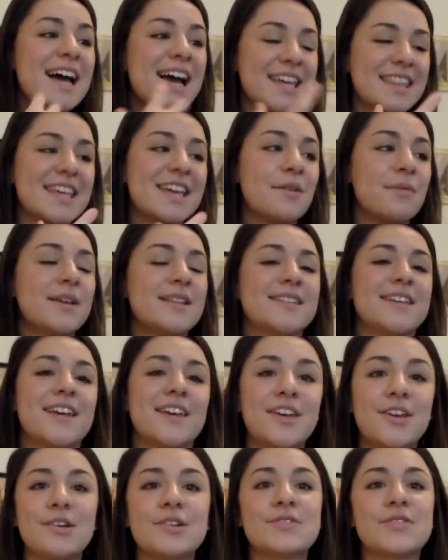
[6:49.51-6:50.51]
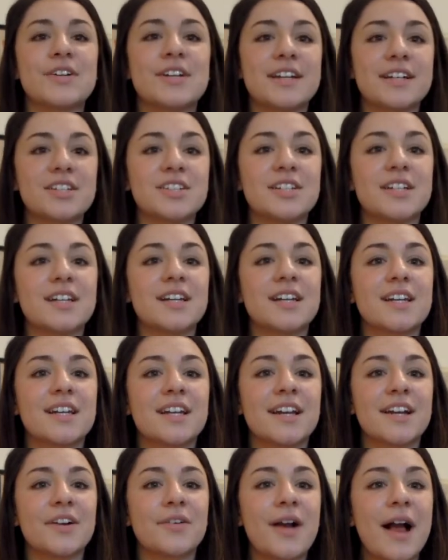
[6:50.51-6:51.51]
I think we'd see a huge reduction
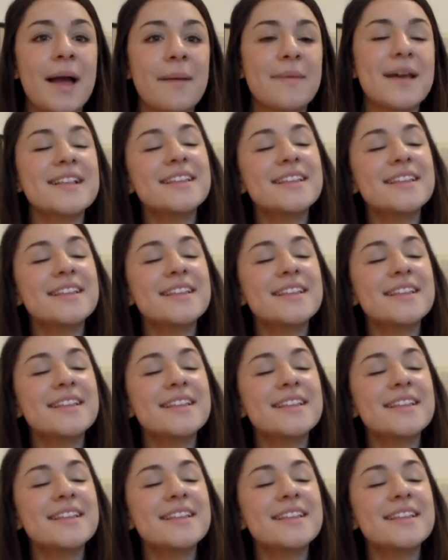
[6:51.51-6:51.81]
in crime.